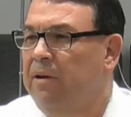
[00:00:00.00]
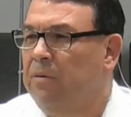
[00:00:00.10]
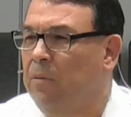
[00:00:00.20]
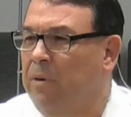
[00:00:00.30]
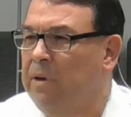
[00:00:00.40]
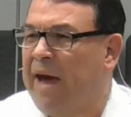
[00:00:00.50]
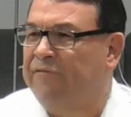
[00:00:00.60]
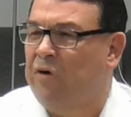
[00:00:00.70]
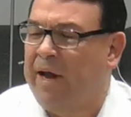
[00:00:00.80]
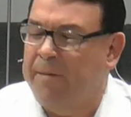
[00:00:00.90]
When,
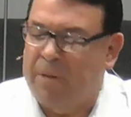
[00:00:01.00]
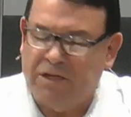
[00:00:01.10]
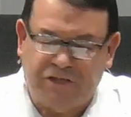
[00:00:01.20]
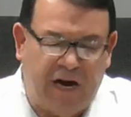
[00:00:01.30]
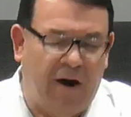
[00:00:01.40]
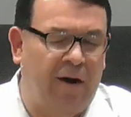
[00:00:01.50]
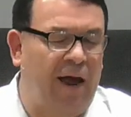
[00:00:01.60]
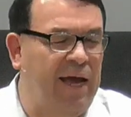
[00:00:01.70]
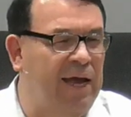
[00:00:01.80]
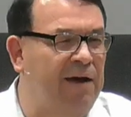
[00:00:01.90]
after I get my shower and I
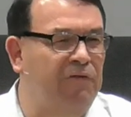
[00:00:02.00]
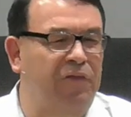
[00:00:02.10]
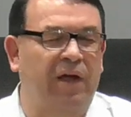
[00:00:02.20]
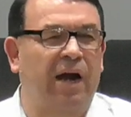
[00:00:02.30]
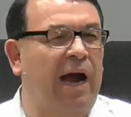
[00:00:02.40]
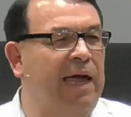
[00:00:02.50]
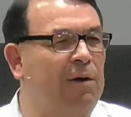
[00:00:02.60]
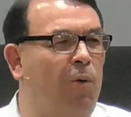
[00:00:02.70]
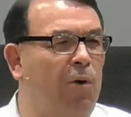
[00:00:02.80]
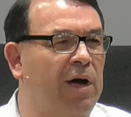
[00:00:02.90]
get everything, I get
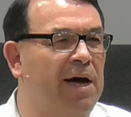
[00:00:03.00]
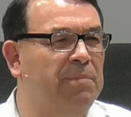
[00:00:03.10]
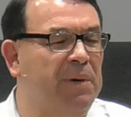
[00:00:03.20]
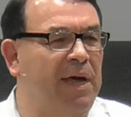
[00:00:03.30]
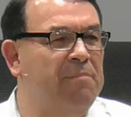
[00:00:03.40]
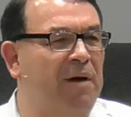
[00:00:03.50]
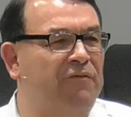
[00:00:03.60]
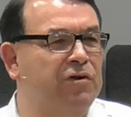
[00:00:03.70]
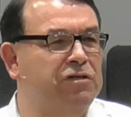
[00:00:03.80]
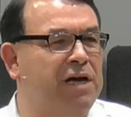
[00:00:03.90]
woke up and get my
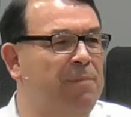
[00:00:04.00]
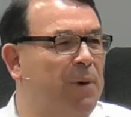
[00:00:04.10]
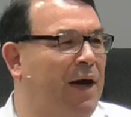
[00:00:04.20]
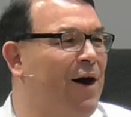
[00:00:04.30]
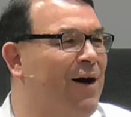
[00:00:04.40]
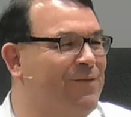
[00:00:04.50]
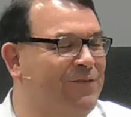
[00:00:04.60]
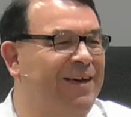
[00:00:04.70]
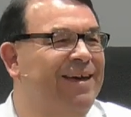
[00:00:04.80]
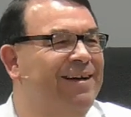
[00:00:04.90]
first cup of coffee,